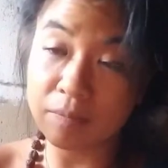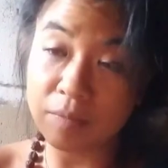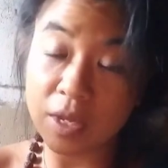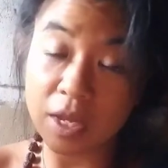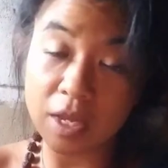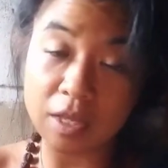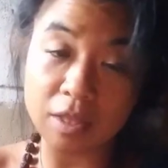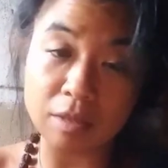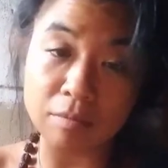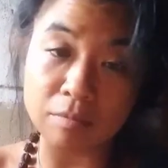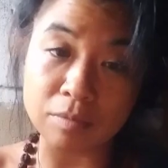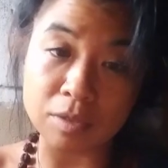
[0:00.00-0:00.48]

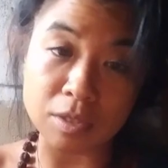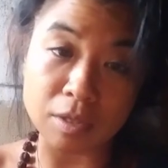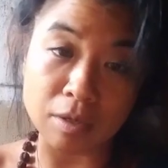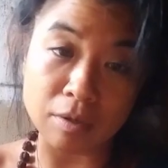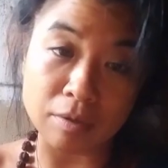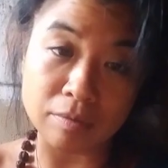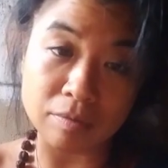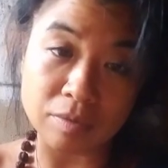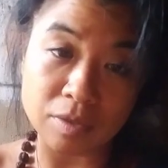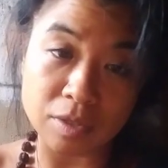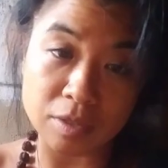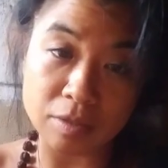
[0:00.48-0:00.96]
hate
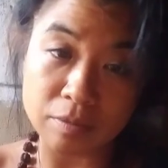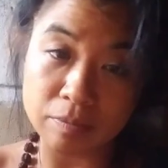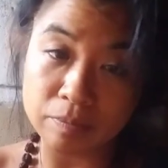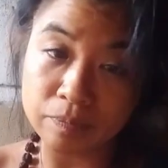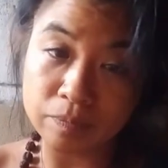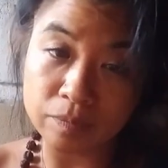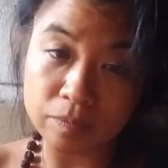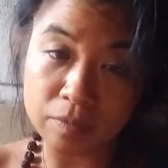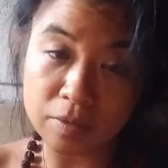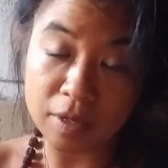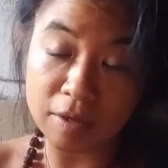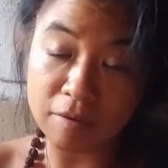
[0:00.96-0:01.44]
themselves.
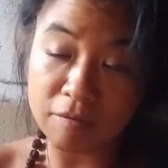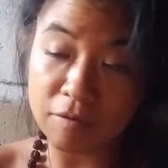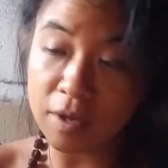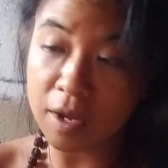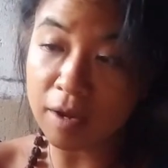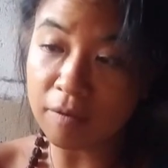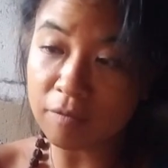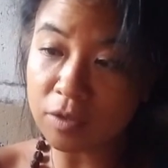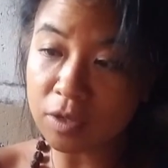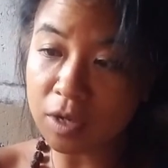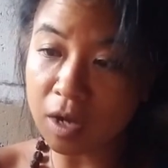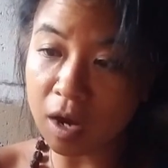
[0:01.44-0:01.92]
If you
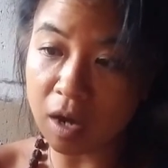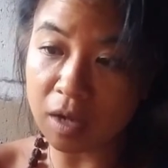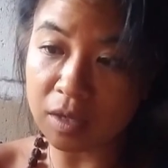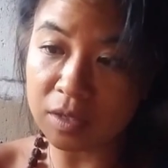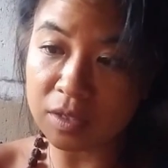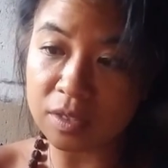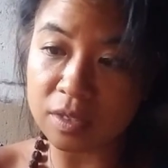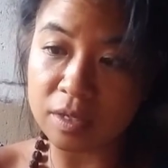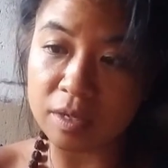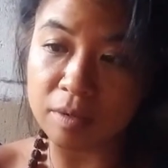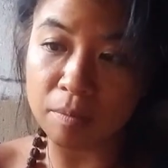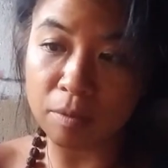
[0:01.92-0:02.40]
have to
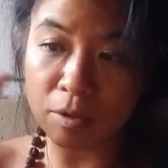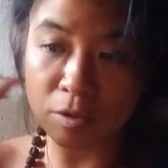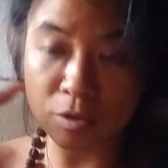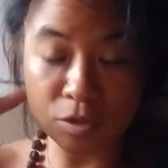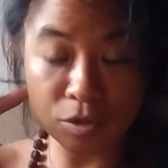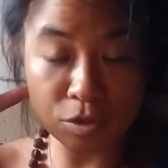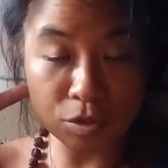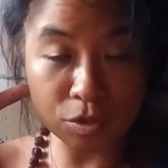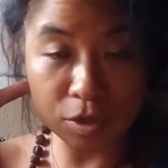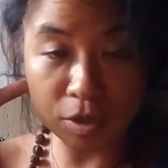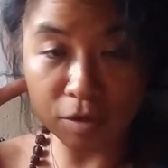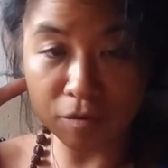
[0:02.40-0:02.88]
constantly immerse
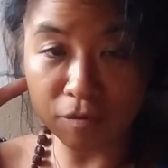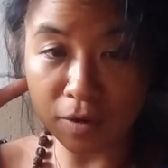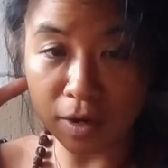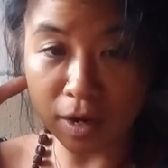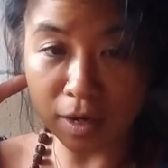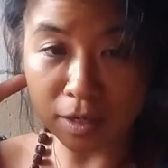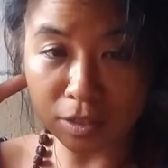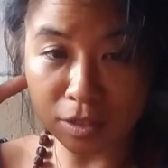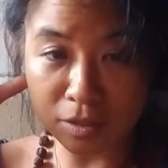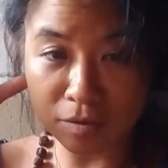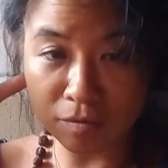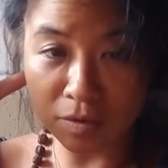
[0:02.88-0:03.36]
yourself in
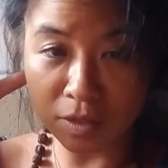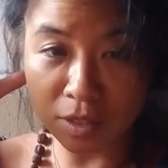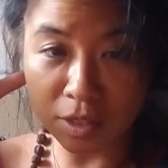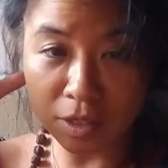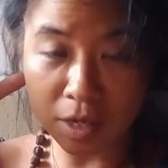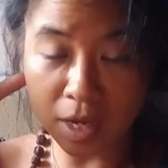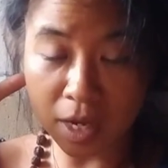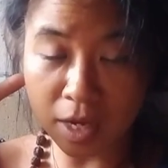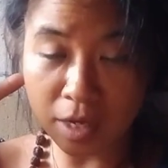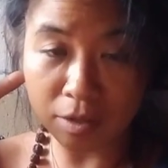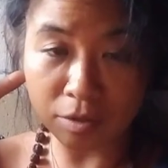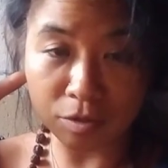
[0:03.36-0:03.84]
activity,
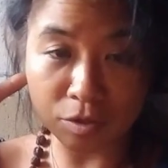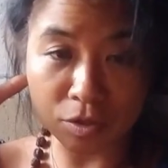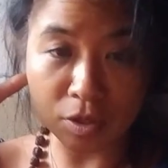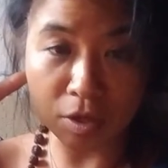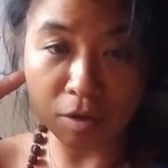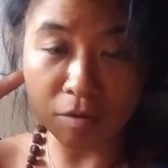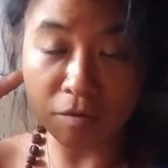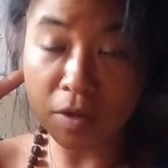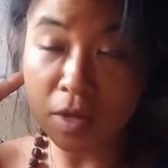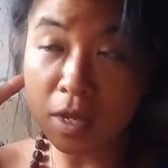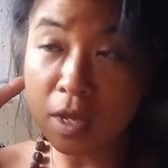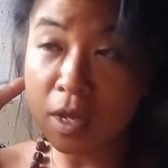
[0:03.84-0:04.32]
you hate
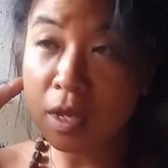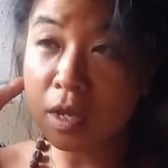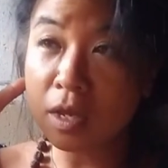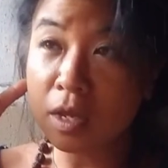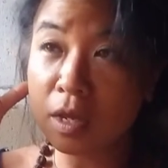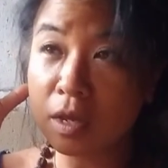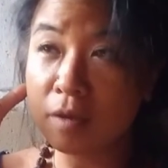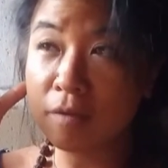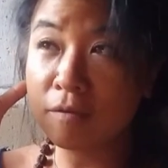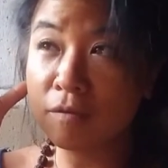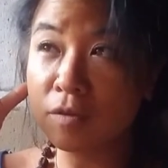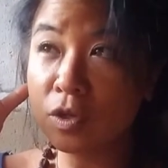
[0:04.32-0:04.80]
yourself.
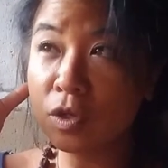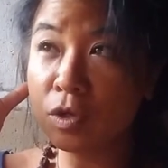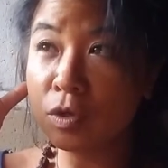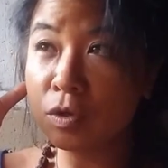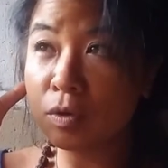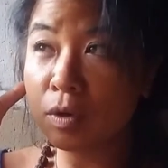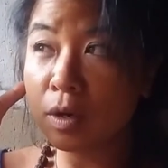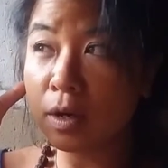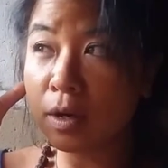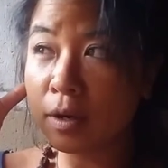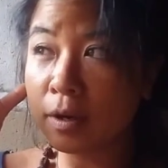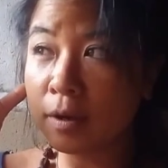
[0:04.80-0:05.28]
If
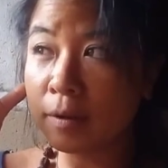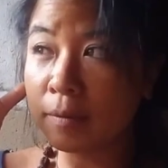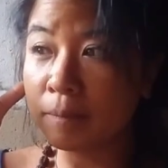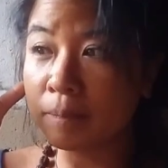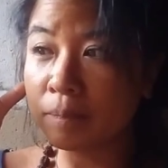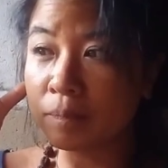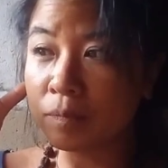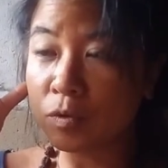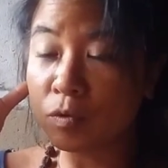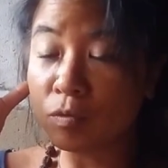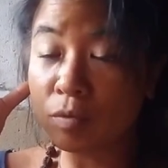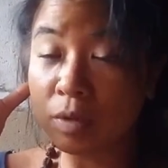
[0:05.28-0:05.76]
you
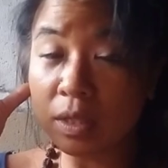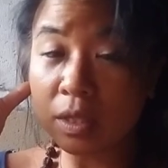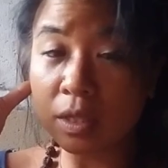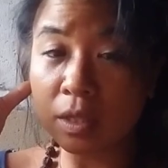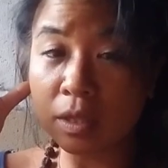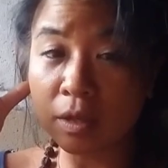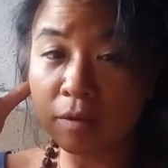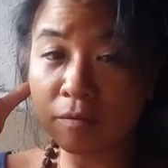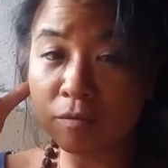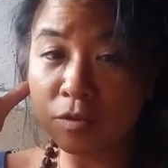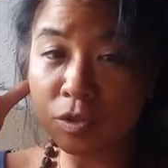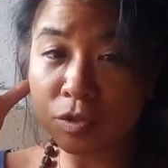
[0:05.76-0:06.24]
really
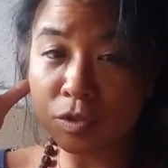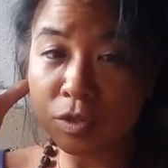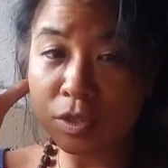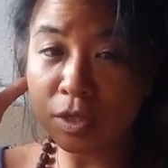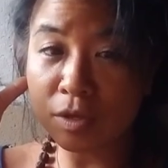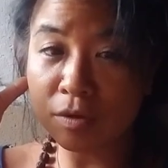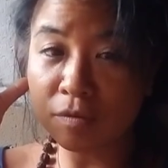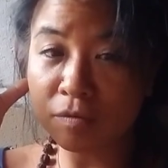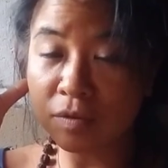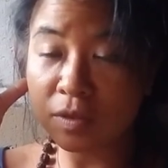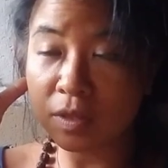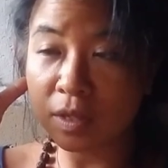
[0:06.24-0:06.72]
loved
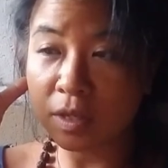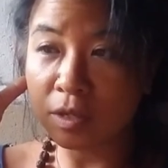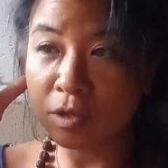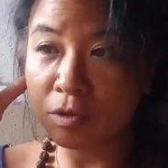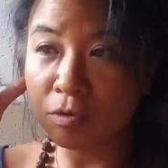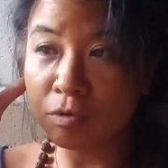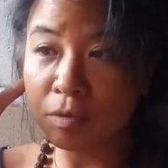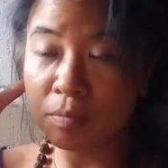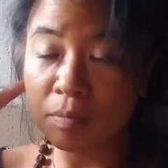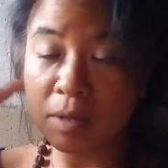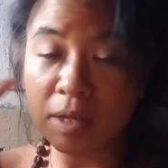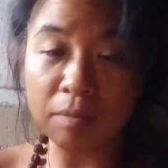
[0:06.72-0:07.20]
yourself, then
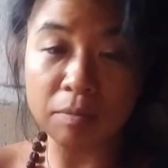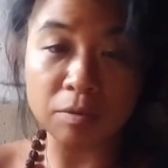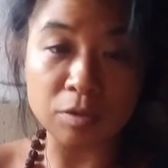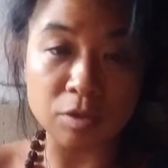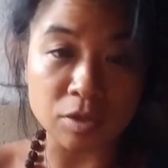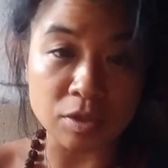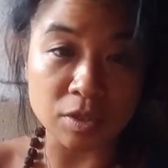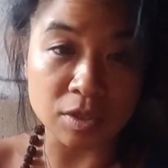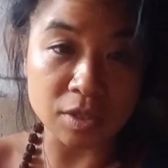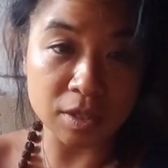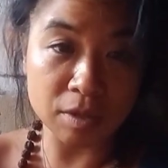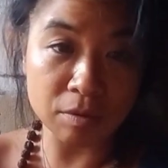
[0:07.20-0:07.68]
you would be able
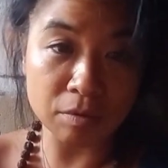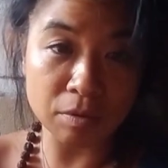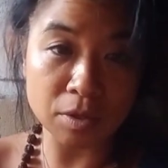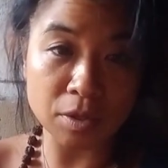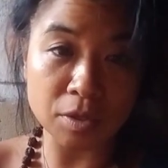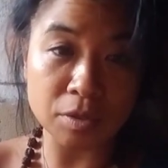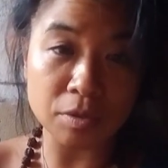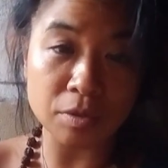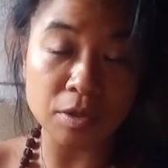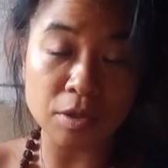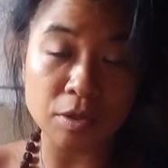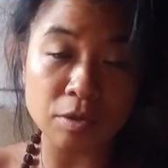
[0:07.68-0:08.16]
to sit
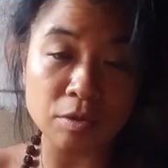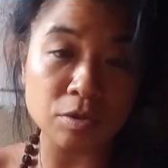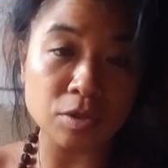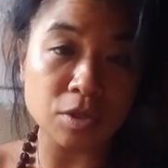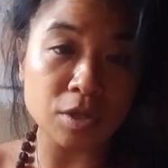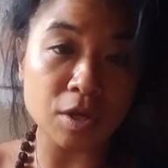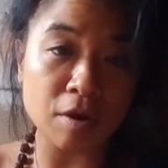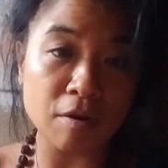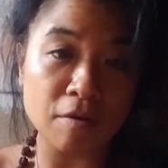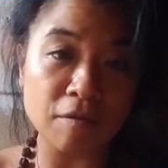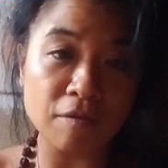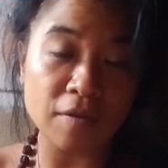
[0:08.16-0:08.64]
with
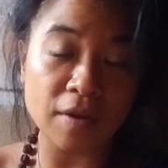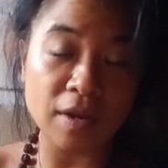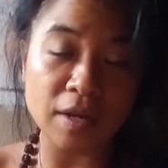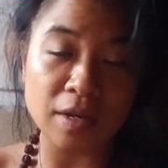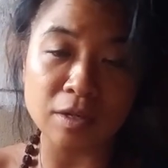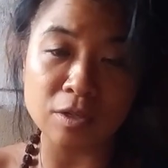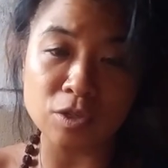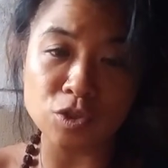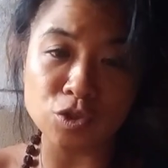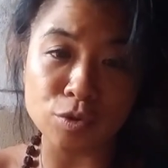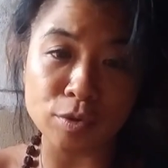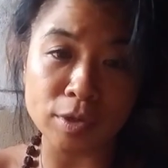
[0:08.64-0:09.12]
yourself and
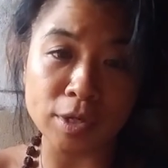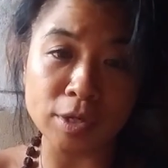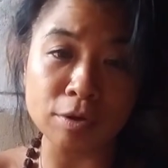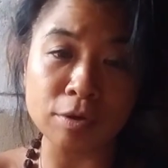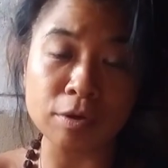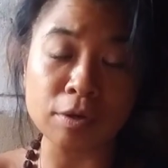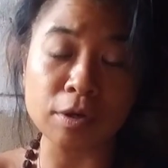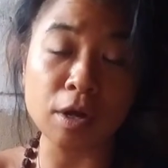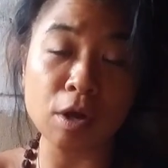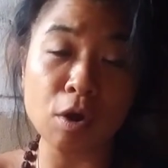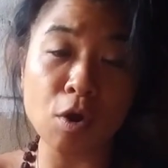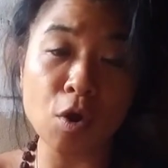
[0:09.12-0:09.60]
enjoy
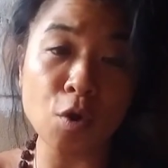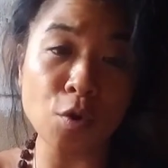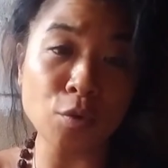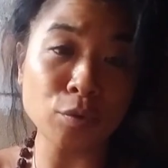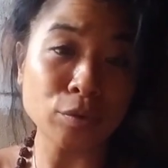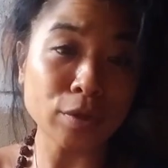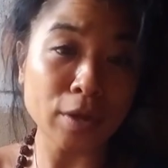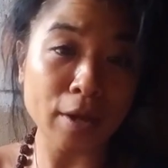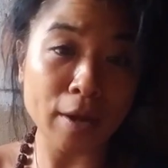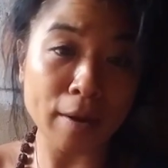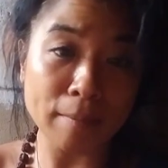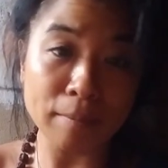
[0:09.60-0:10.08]
your
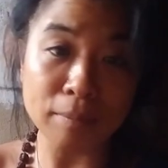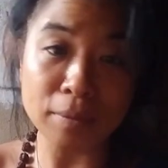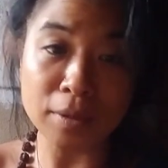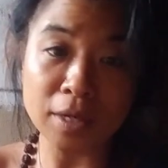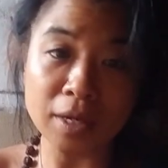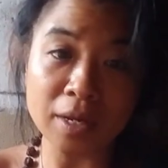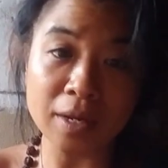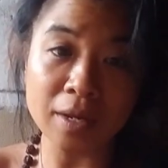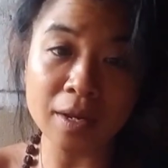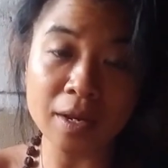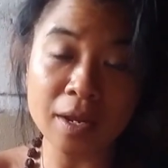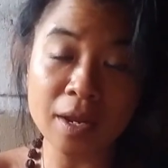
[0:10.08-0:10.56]
own
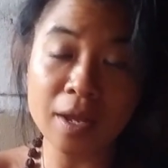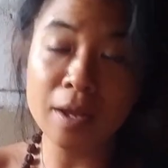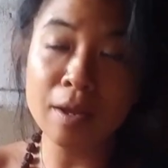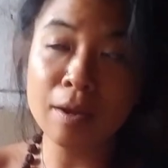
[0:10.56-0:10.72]
company